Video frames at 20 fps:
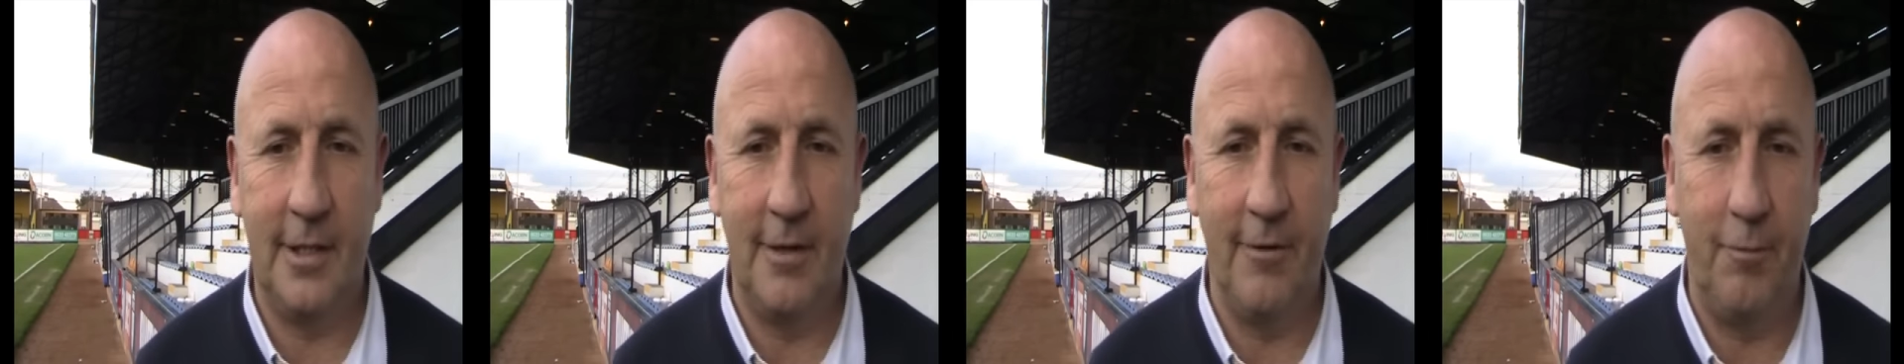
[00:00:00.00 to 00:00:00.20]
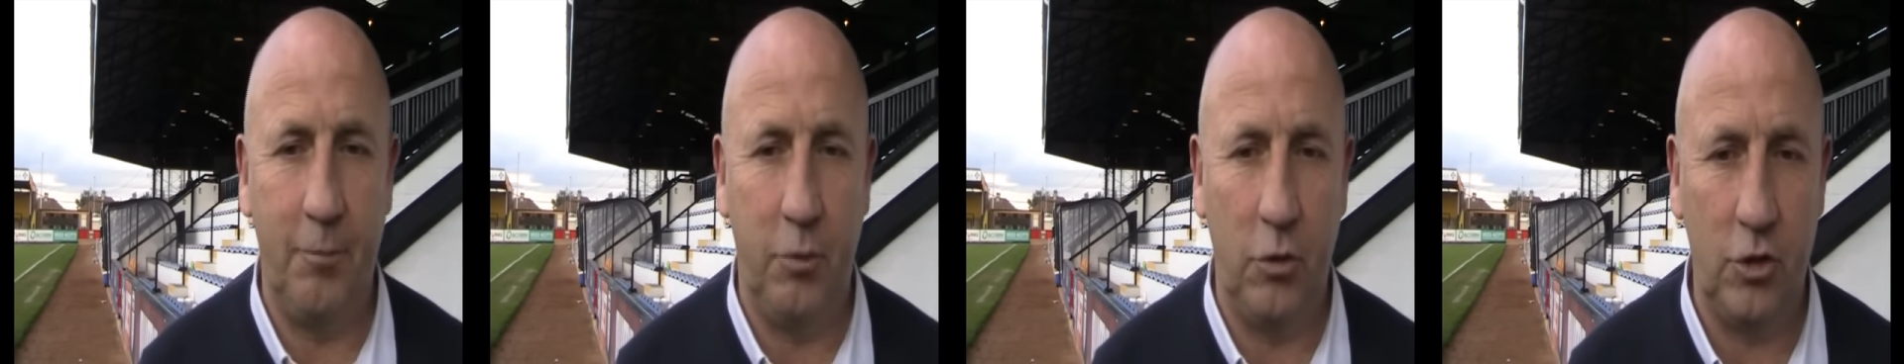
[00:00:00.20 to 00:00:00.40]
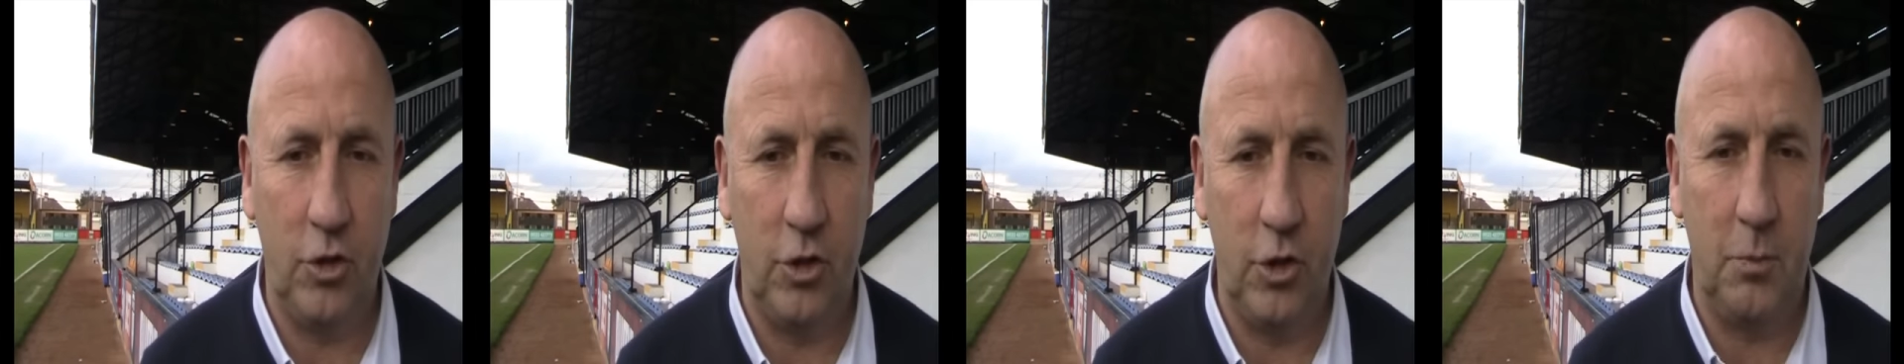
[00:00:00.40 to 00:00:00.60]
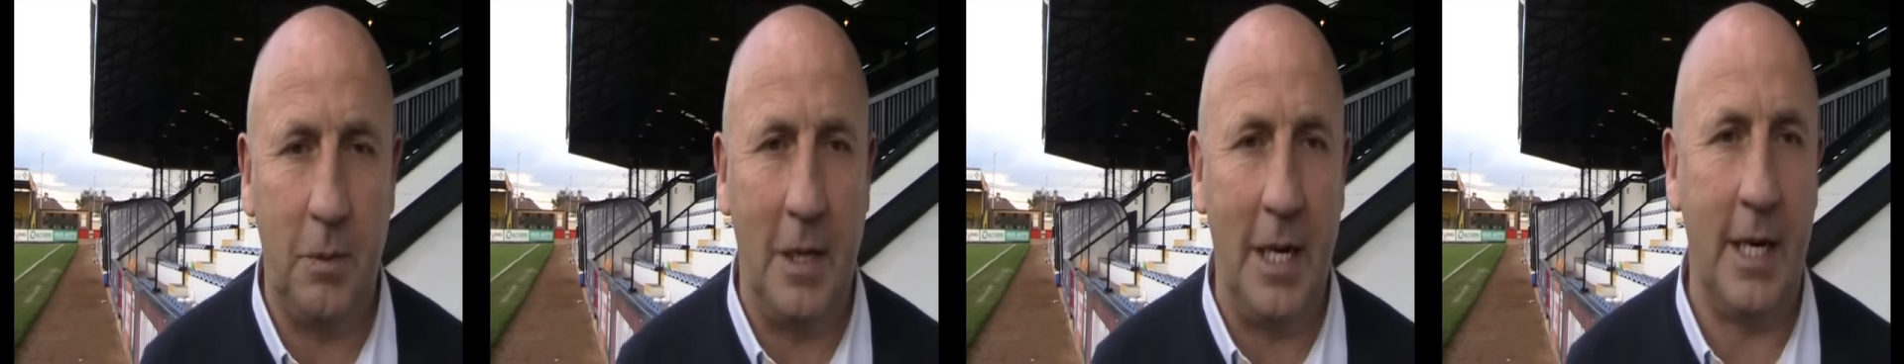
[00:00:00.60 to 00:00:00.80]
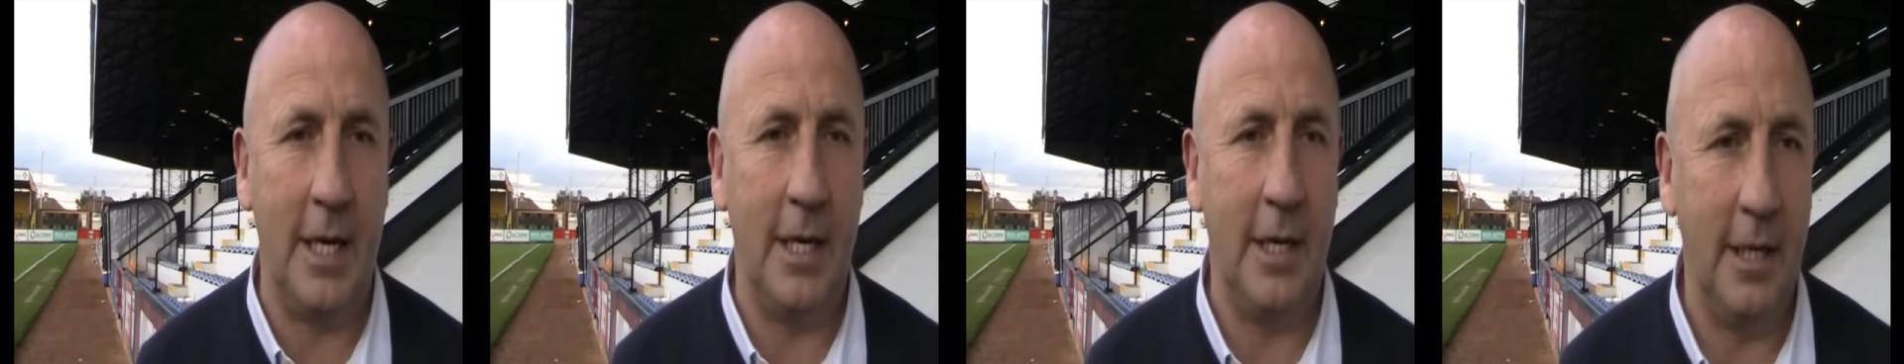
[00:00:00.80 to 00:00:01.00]
they've pushed us
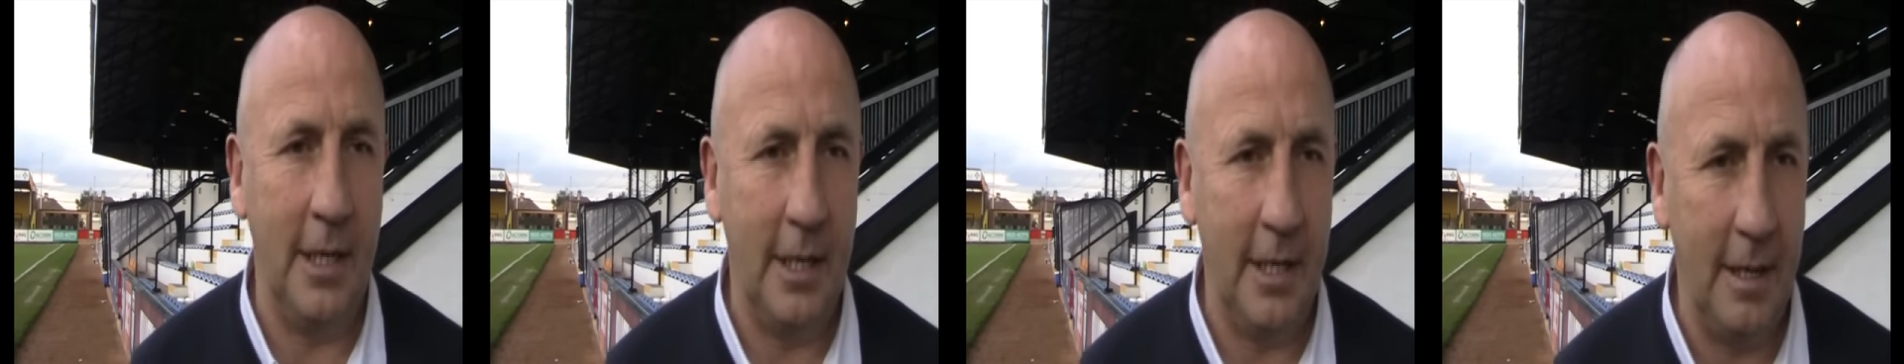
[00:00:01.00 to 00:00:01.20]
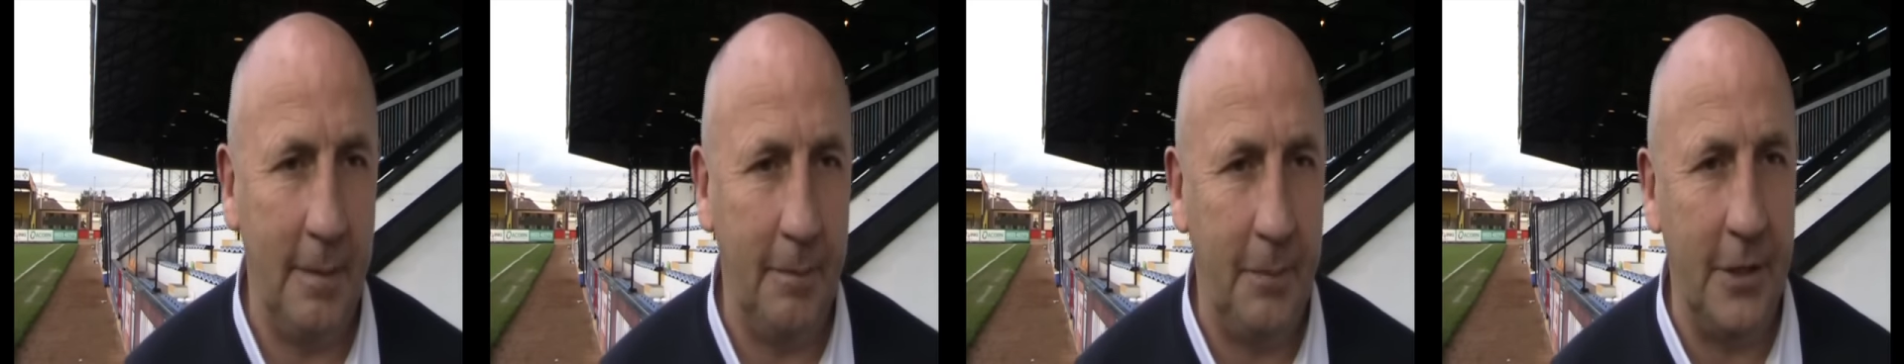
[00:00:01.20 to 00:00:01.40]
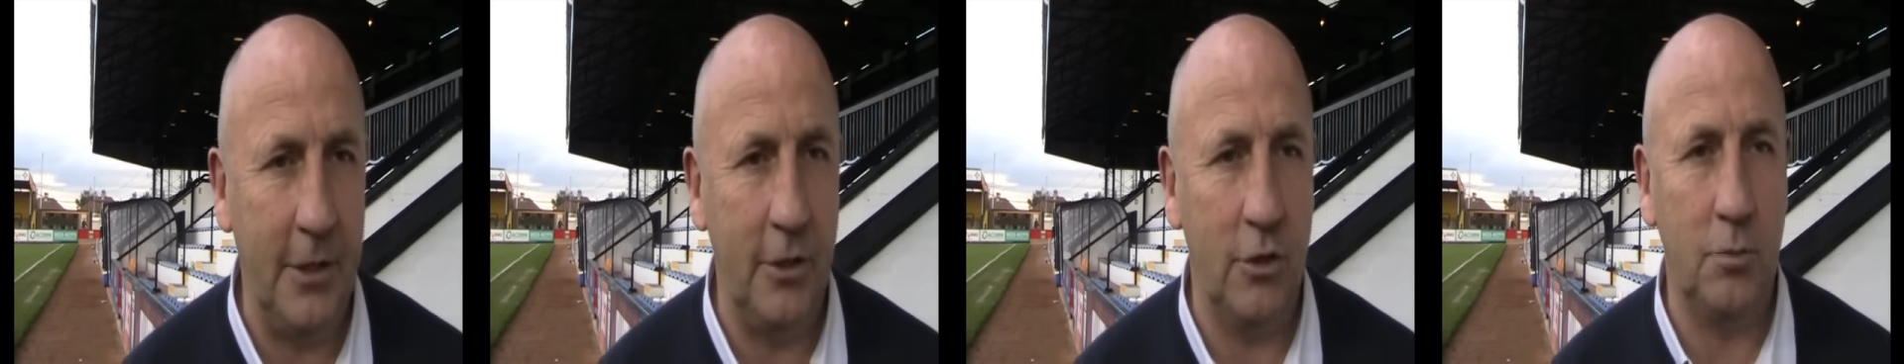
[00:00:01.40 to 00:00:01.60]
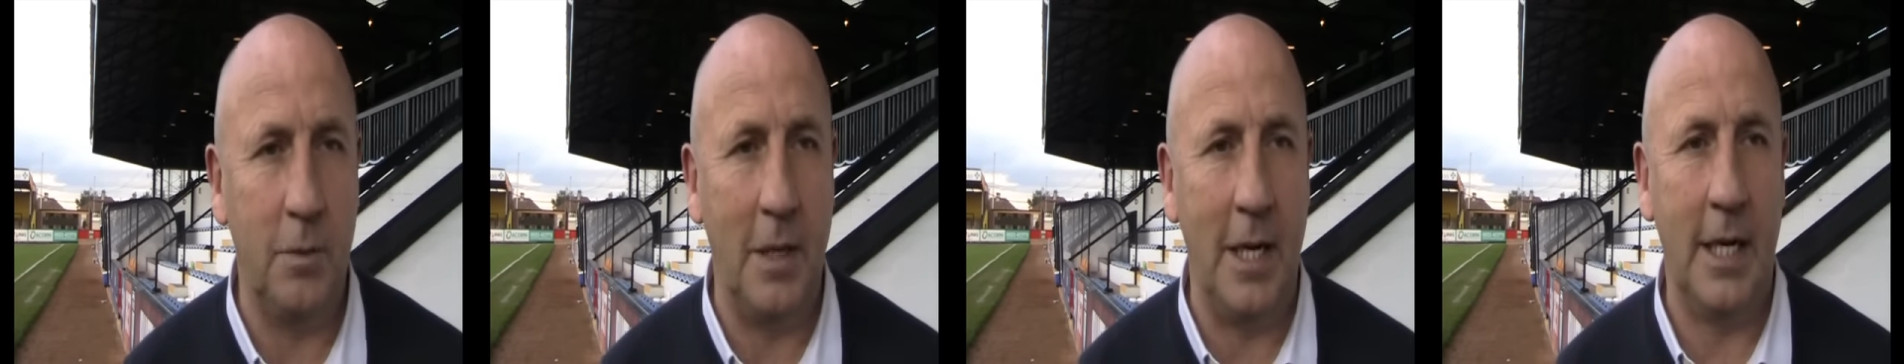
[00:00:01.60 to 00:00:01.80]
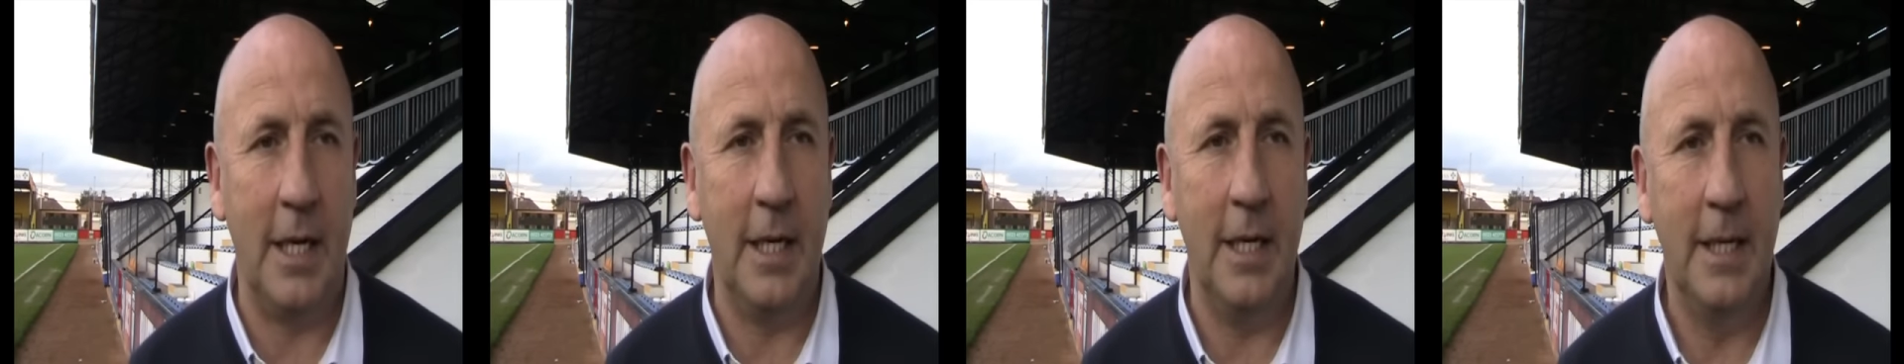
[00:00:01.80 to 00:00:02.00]
back and pinned us
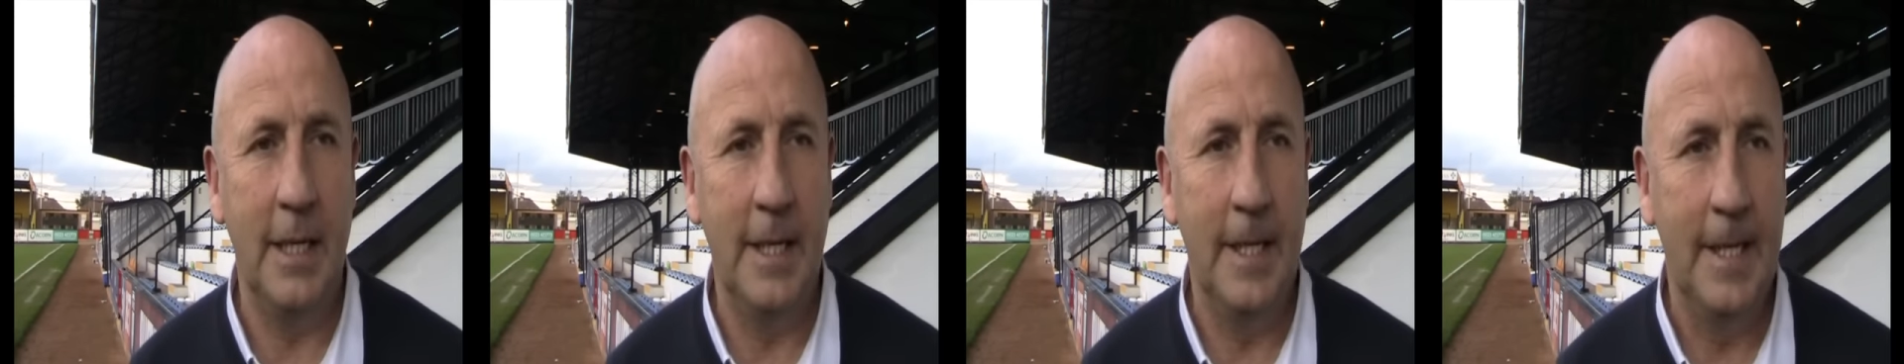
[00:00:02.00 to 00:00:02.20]
back.